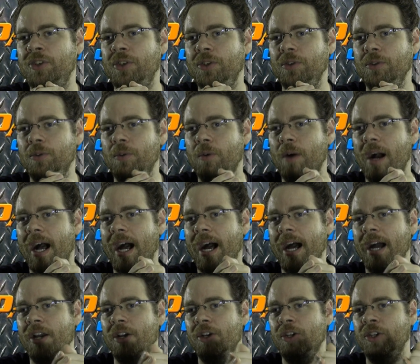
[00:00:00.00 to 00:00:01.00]
to
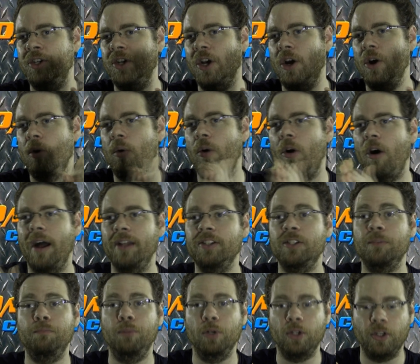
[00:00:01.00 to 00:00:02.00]
go on
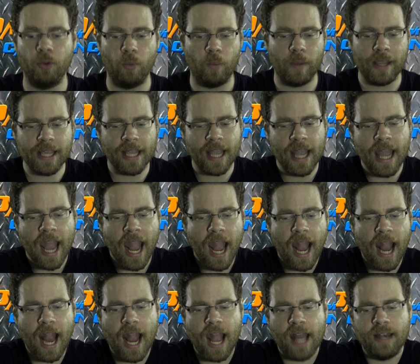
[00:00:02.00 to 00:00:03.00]
to Book of the Week,
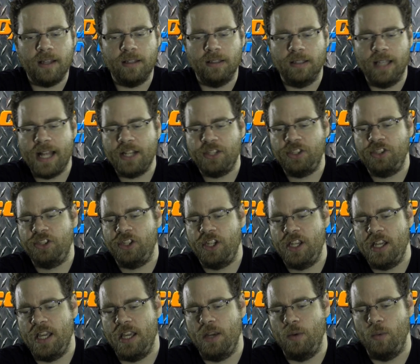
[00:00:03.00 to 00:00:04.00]
and let's
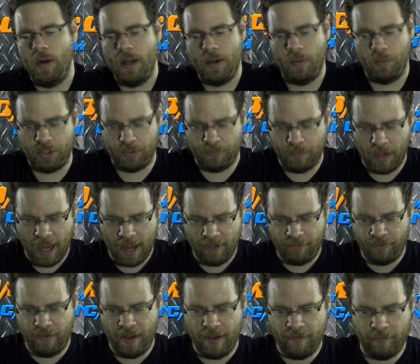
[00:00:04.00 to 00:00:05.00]
see what was my
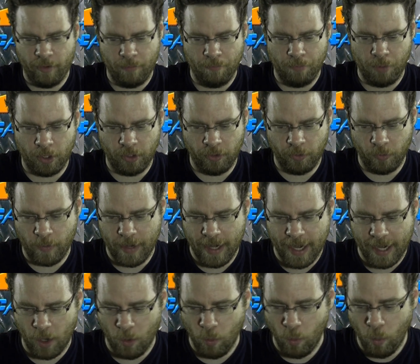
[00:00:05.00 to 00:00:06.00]
favorite Book of the
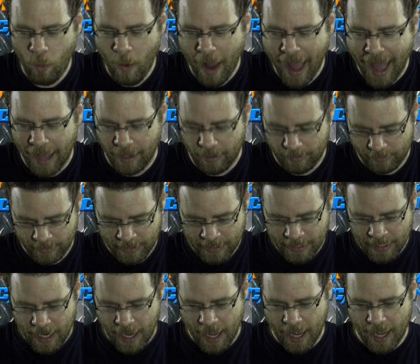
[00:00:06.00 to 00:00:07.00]
Week. Well,
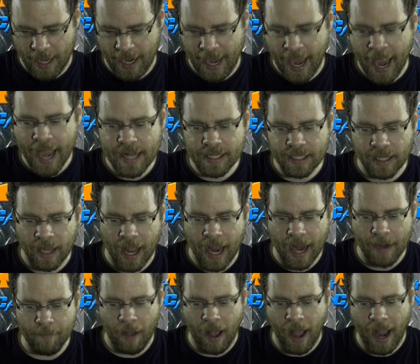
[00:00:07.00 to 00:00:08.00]

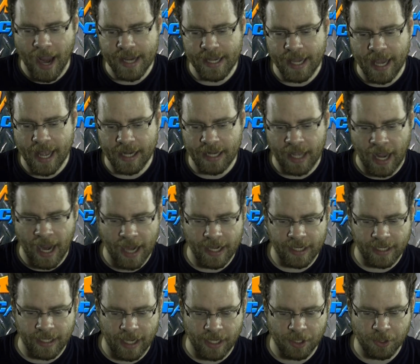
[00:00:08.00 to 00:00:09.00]
anytime I get kind
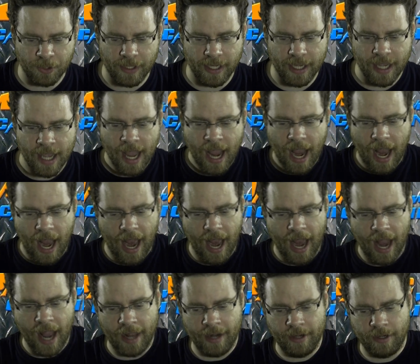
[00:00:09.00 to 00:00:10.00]
of gushy
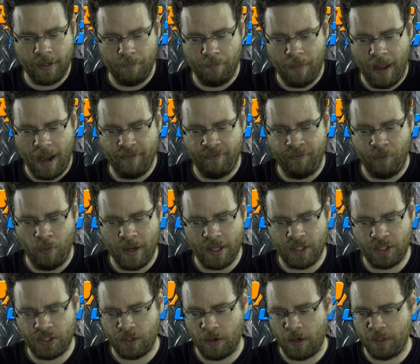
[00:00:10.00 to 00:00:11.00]
and my
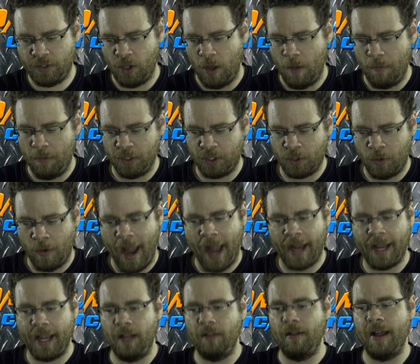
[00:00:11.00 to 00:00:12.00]
voice starts almost
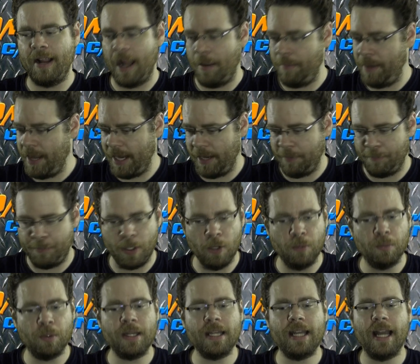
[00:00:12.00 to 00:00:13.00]
cracking like I'm hitting
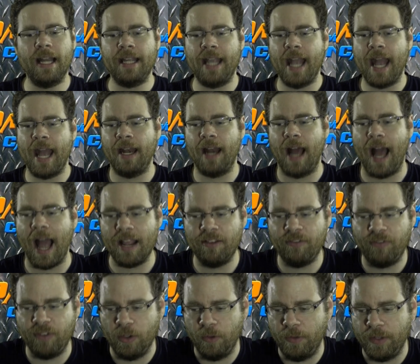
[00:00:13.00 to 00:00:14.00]
puberty again, I
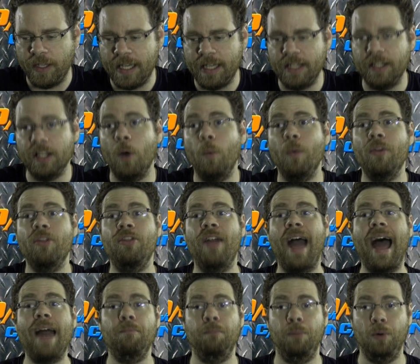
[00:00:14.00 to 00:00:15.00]
feel the need to go with
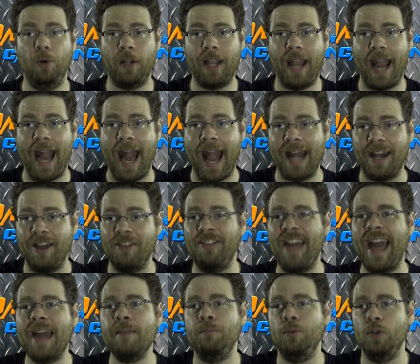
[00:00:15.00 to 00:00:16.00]
that book, and
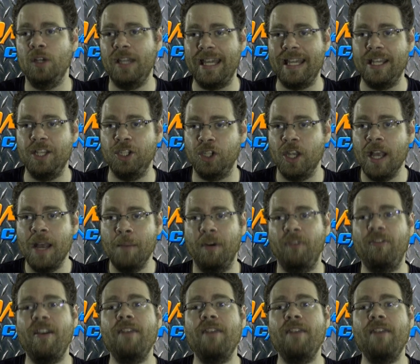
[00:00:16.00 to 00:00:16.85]
that book is my